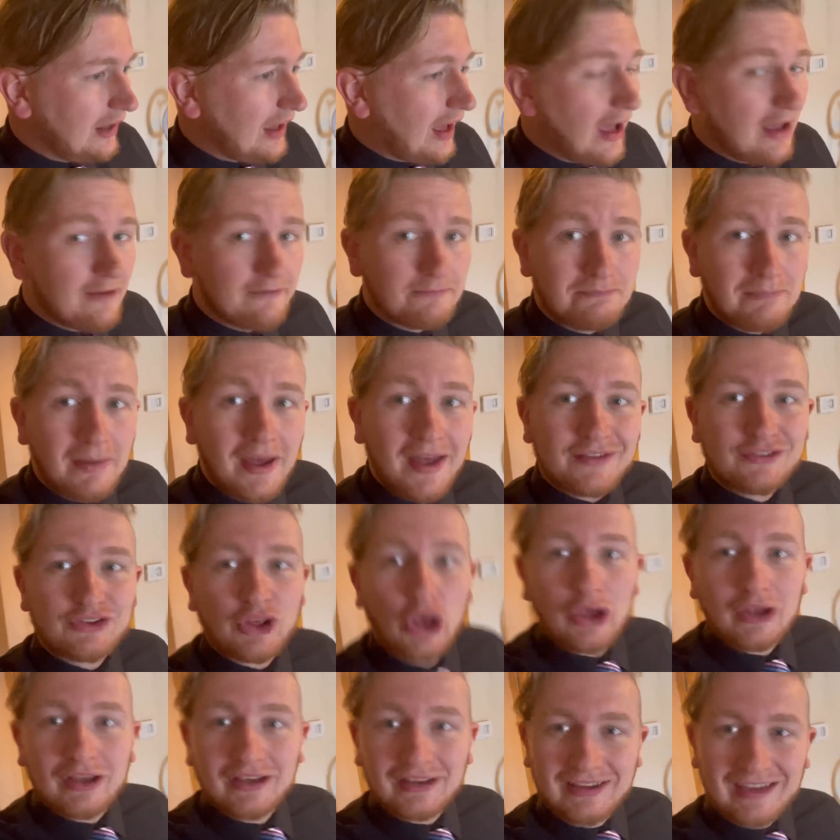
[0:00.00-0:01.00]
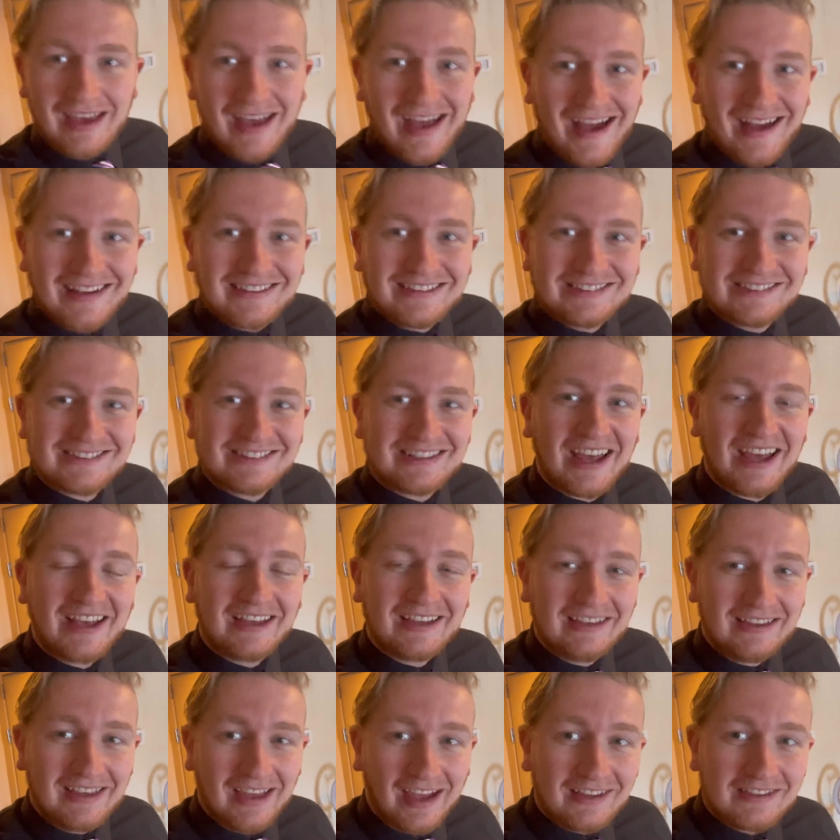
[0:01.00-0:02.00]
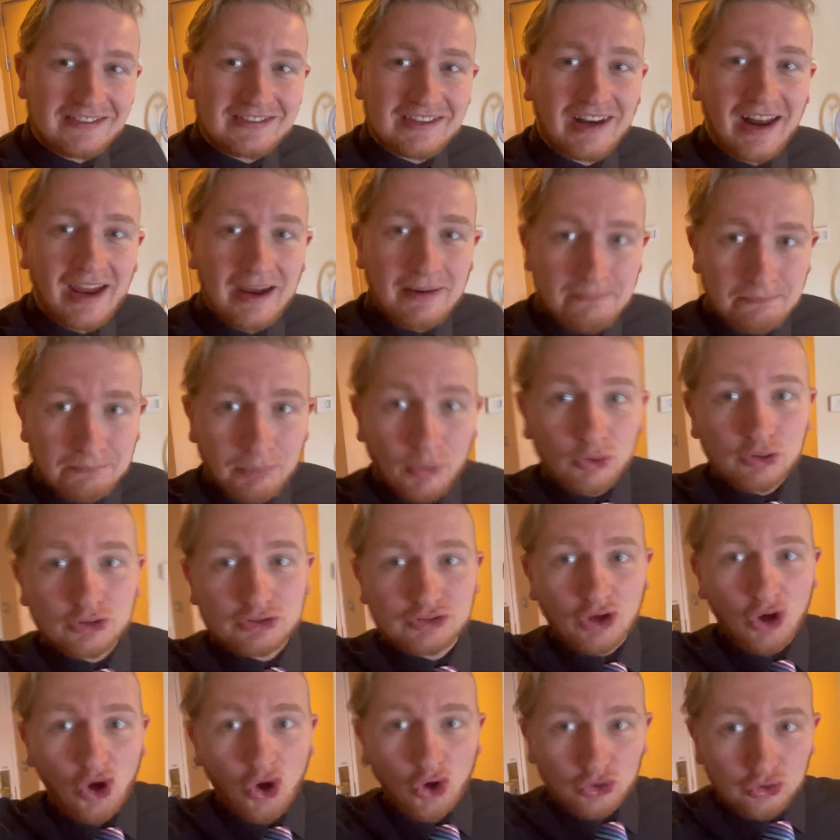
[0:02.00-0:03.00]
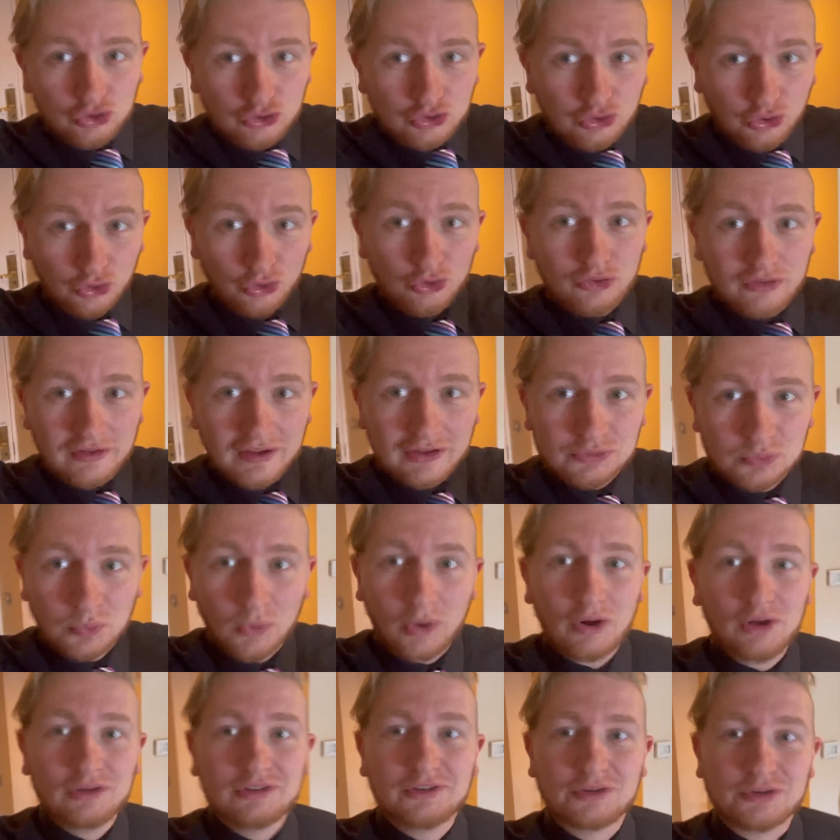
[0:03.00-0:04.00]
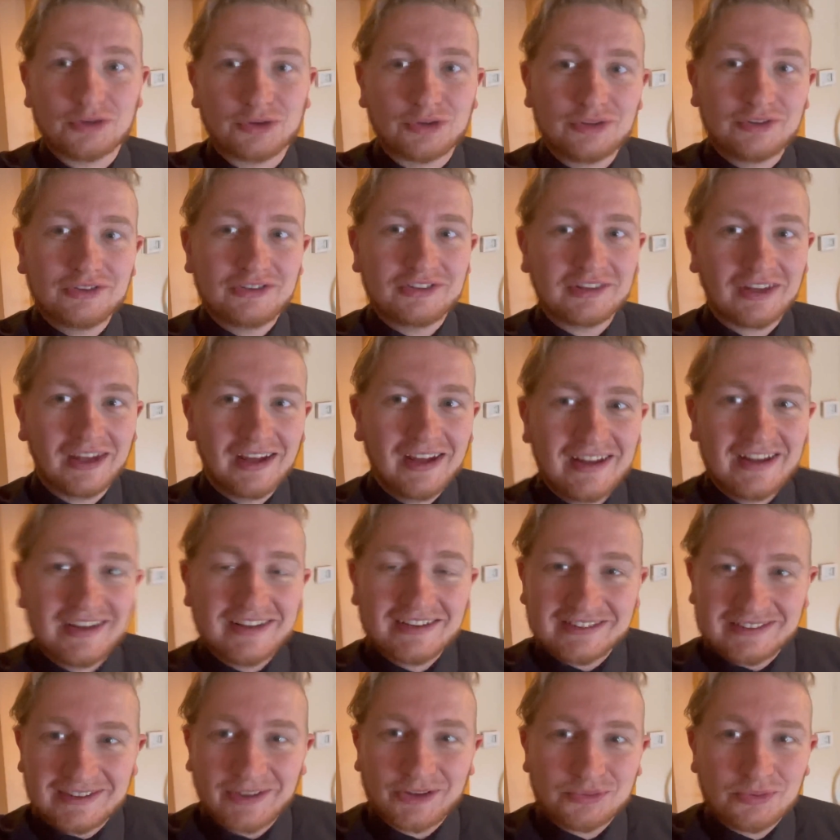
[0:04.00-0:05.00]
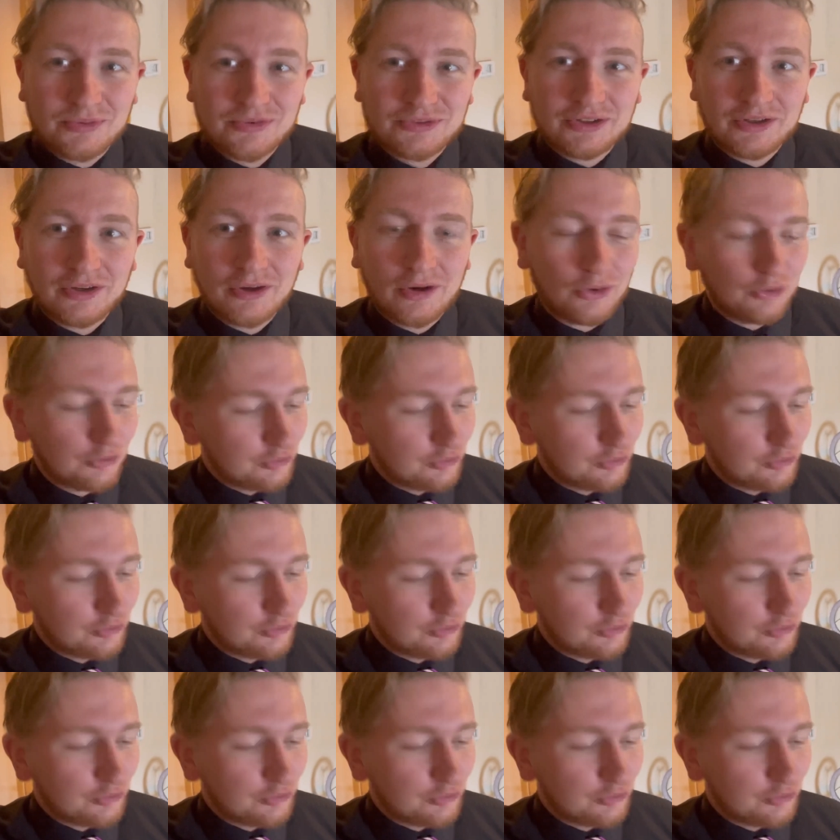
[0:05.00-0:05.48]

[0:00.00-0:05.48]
I've met a guest, a guest that I booked onto this world cruise six months ago.